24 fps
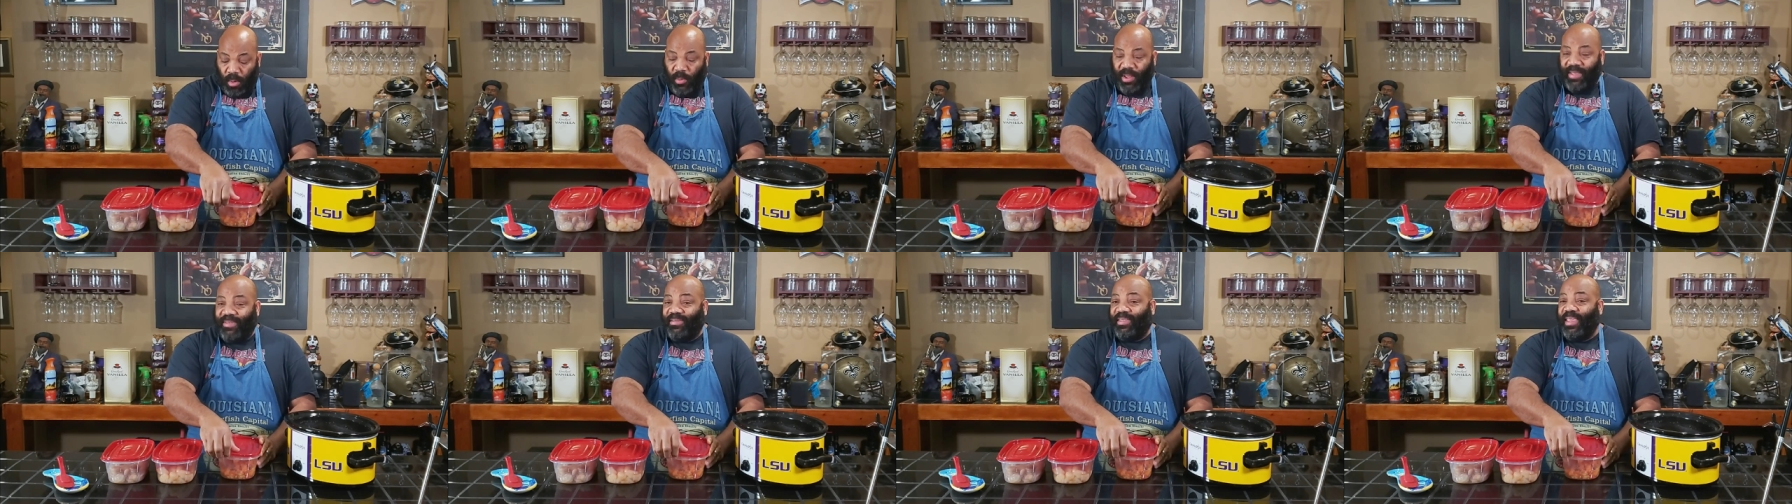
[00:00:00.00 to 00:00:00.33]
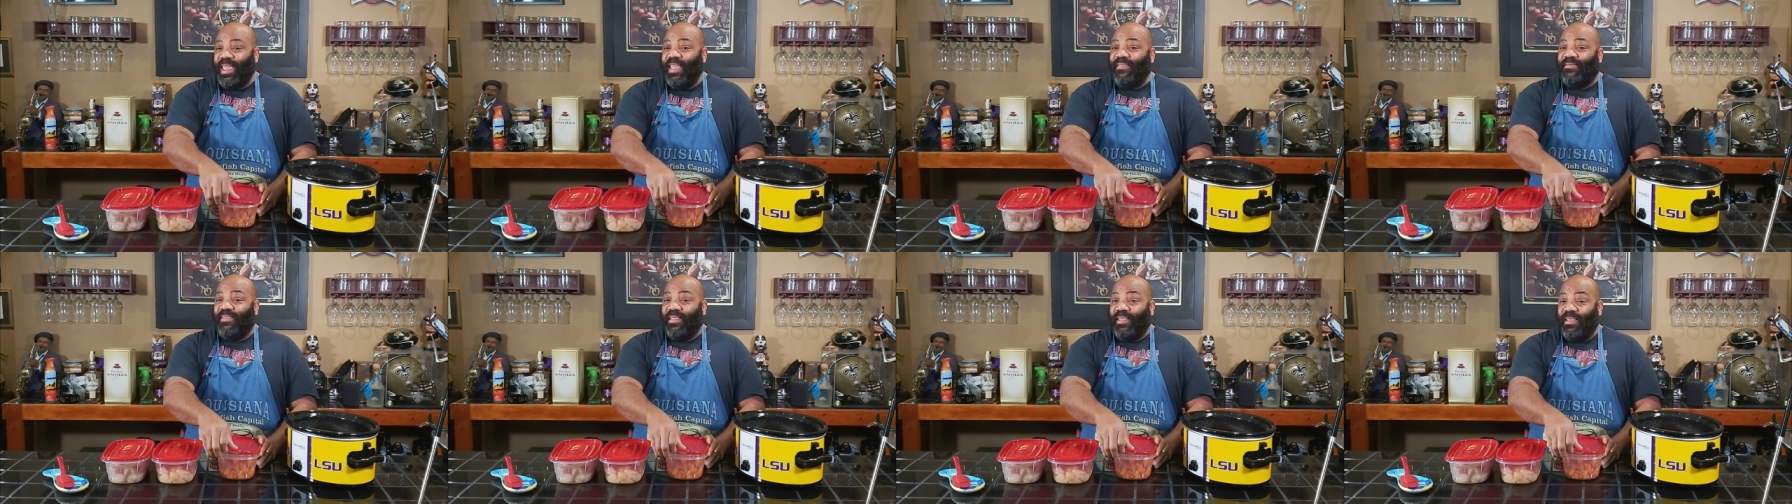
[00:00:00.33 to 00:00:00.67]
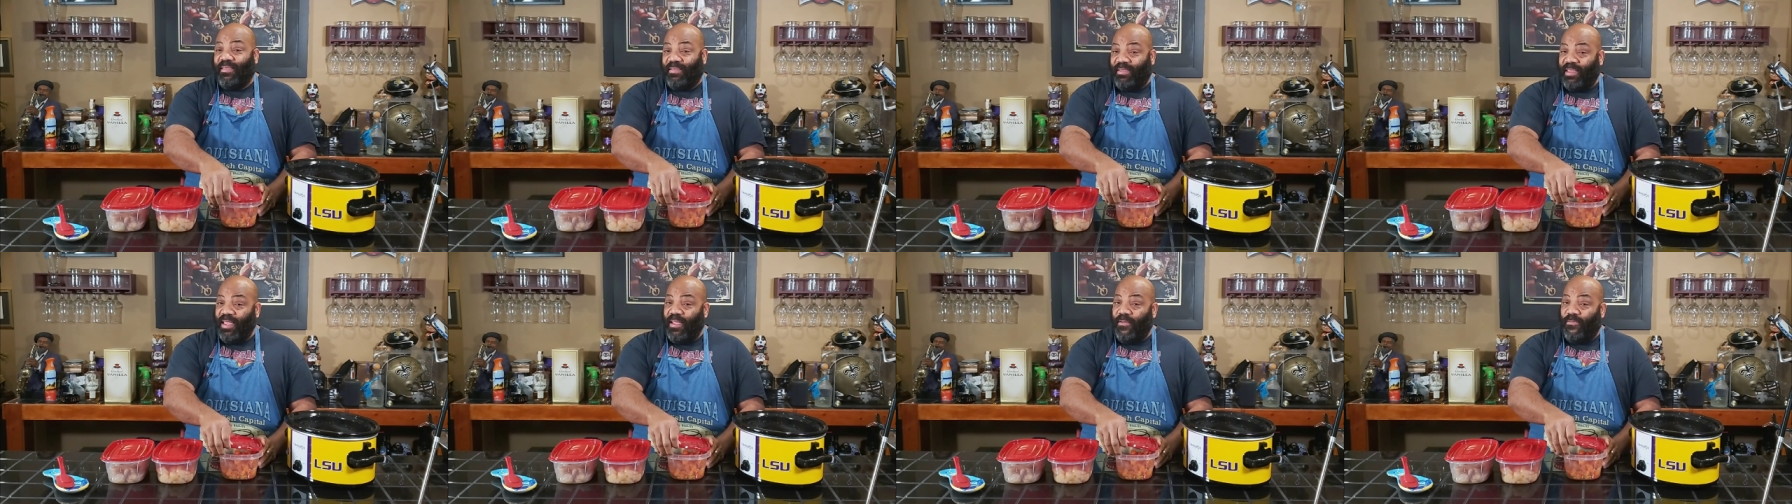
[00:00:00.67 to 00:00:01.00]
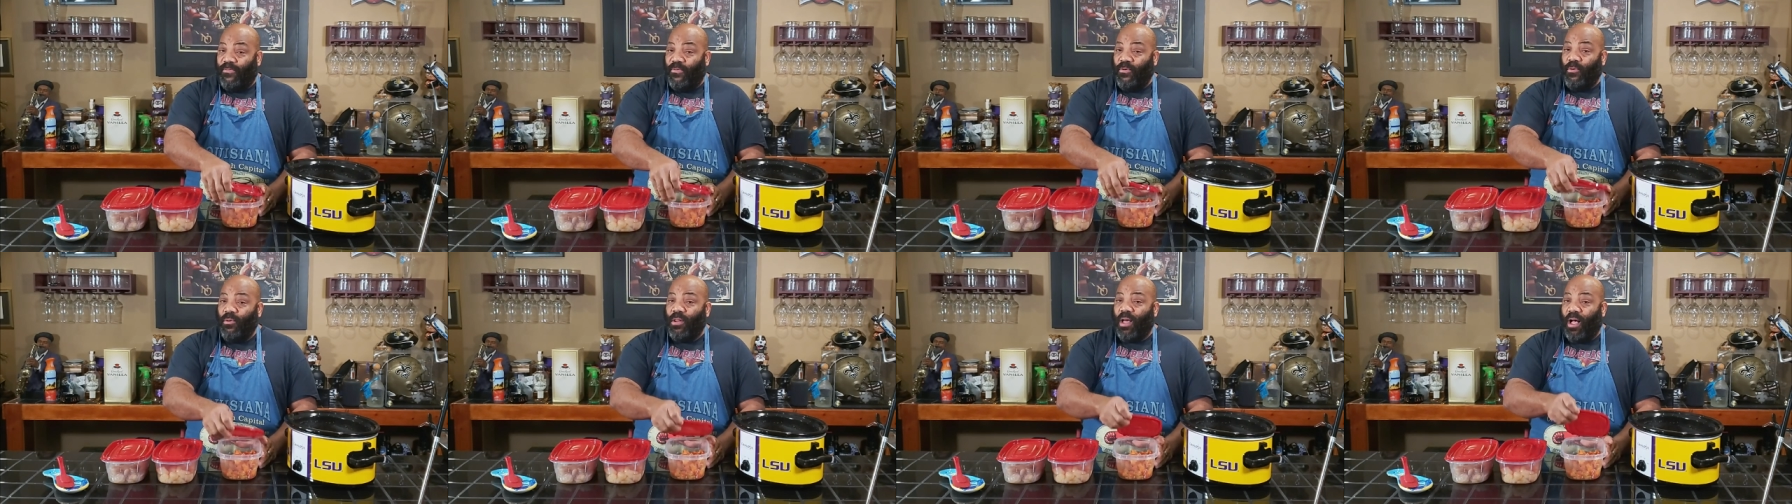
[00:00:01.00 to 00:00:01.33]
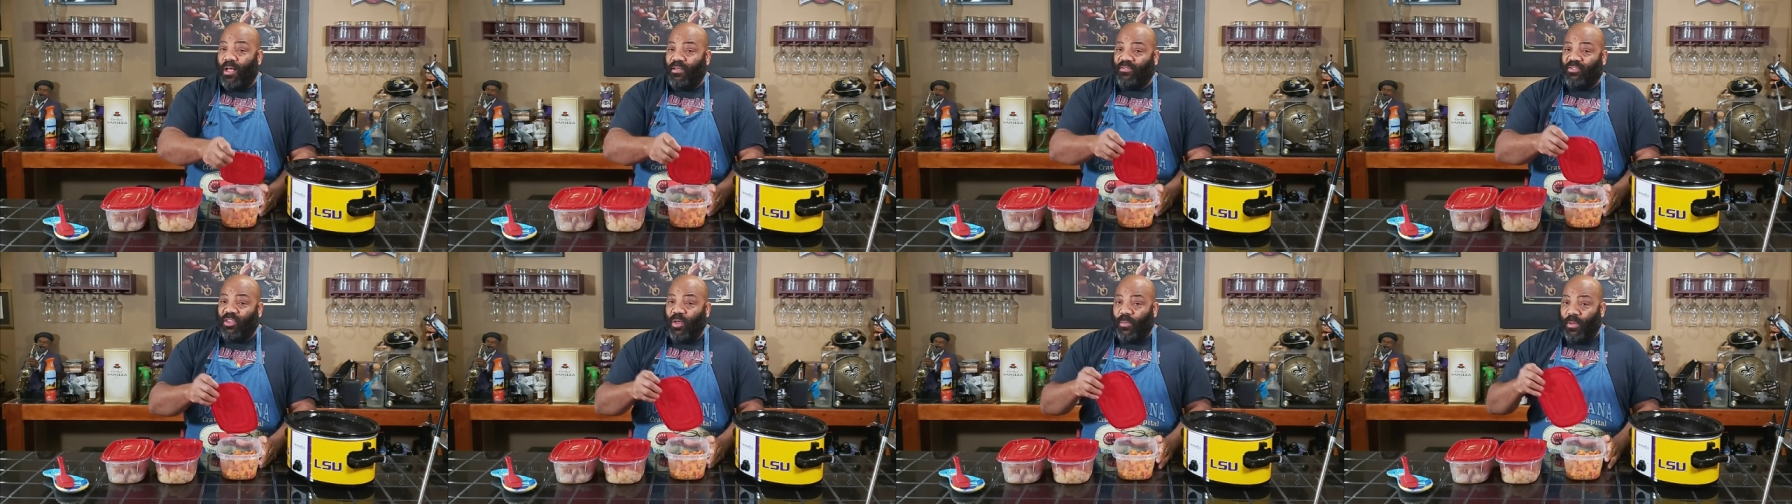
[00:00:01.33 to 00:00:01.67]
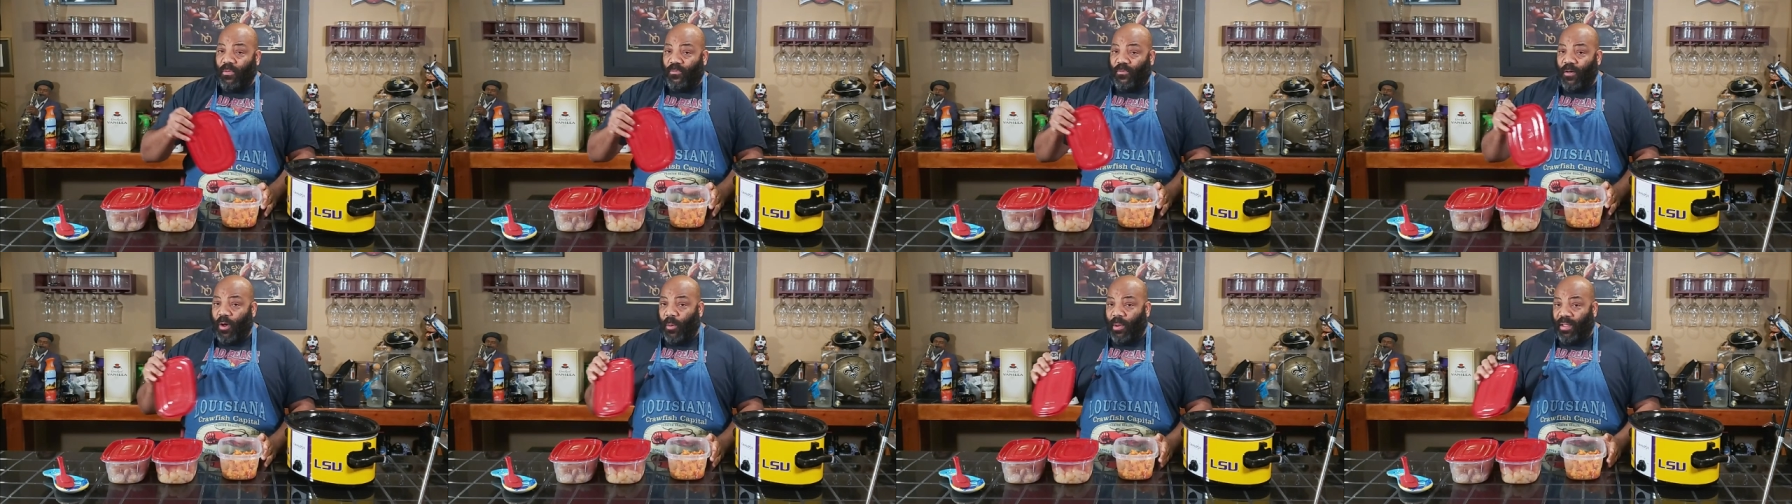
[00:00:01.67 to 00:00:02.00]
we season the seafood also
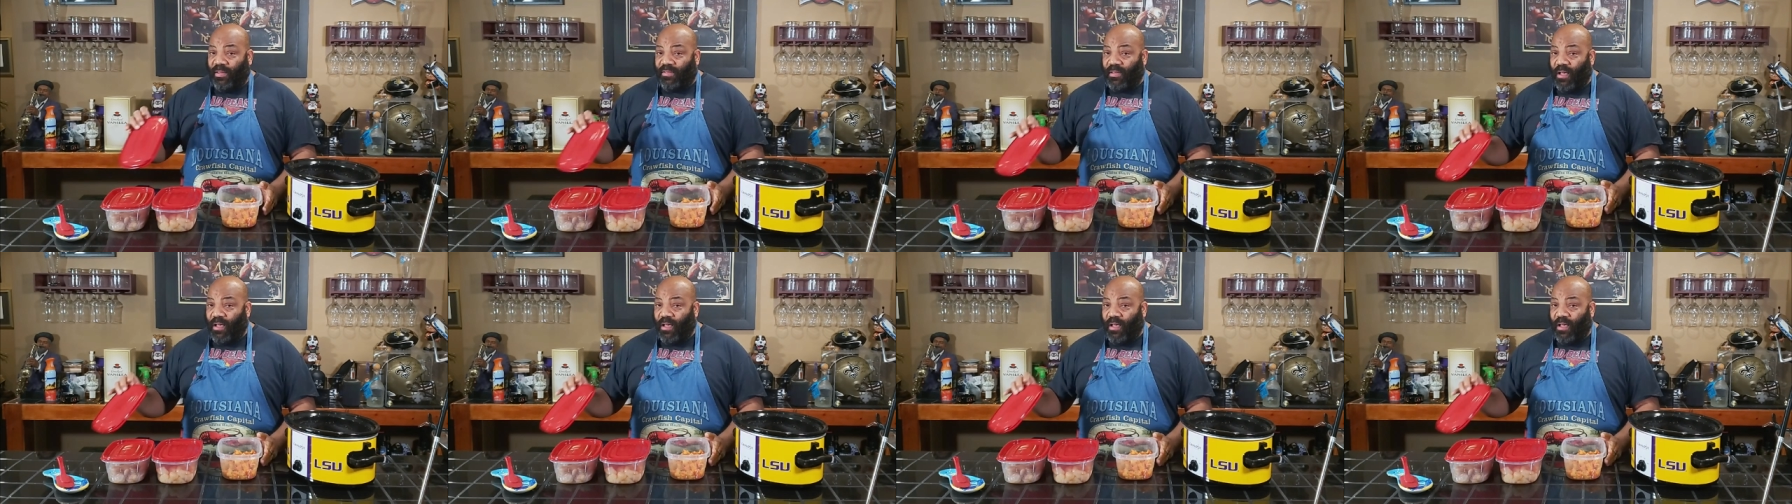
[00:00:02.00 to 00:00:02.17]
before we